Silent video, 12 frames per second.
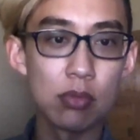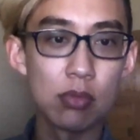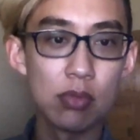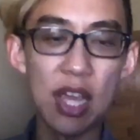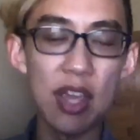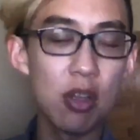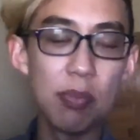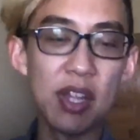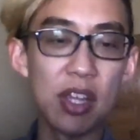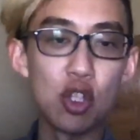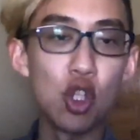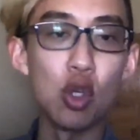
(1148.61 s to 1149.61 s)
Yeah, it could be
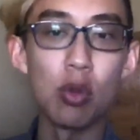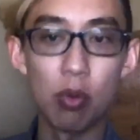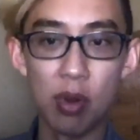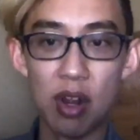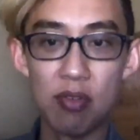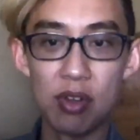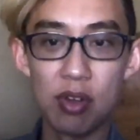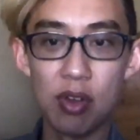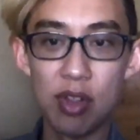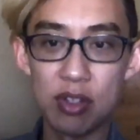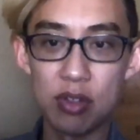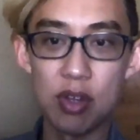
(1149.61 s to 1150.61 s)
like dude or whatever, you know, oh,
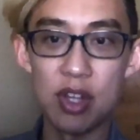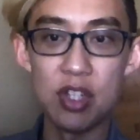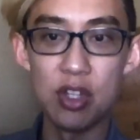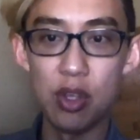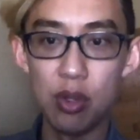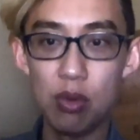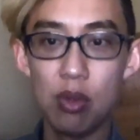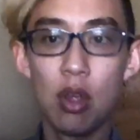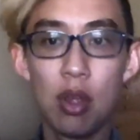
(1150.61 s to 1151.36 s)
that's crazy, dude.